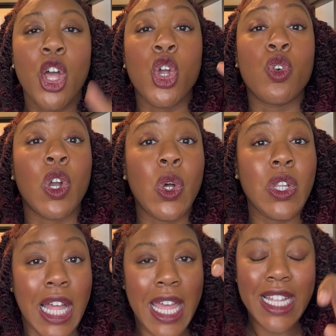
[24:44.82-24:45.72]
grow
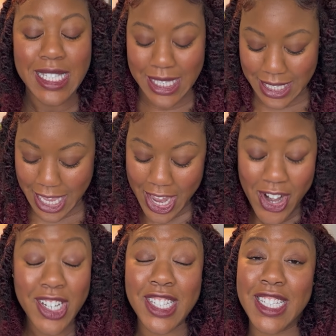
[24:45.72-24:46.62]
lights, they
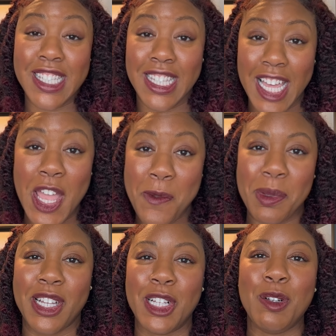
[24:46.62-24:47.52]
are just light
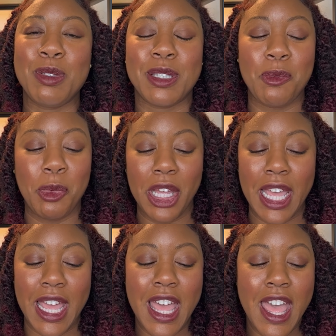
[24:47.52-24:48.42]
bulbs,
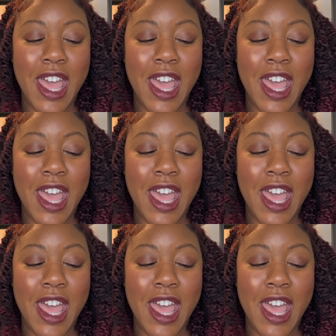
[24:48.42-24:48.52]
but